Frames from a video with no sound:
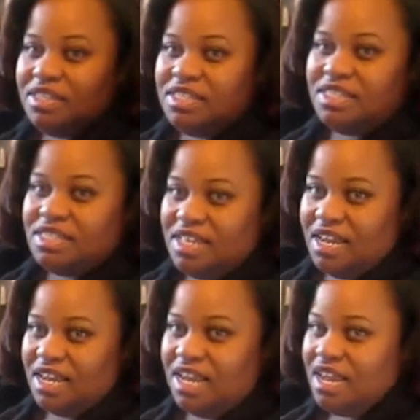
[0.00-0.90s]
to
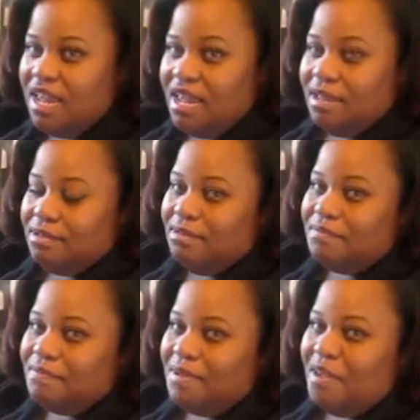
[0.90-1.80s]
see
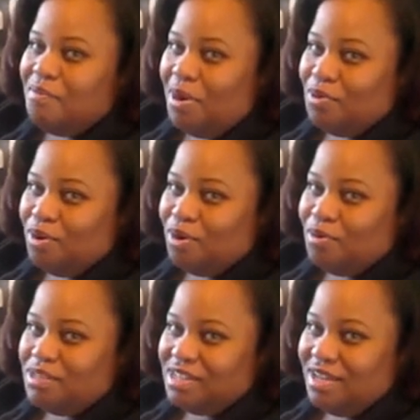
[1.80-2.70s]
if my daughter
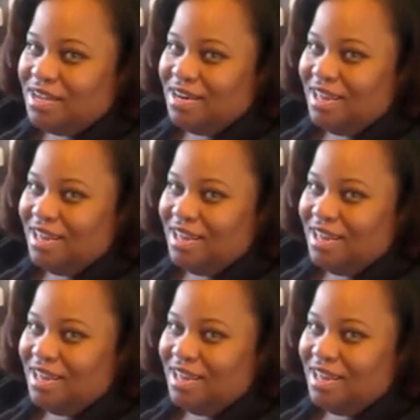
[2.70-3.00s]
quits kicking the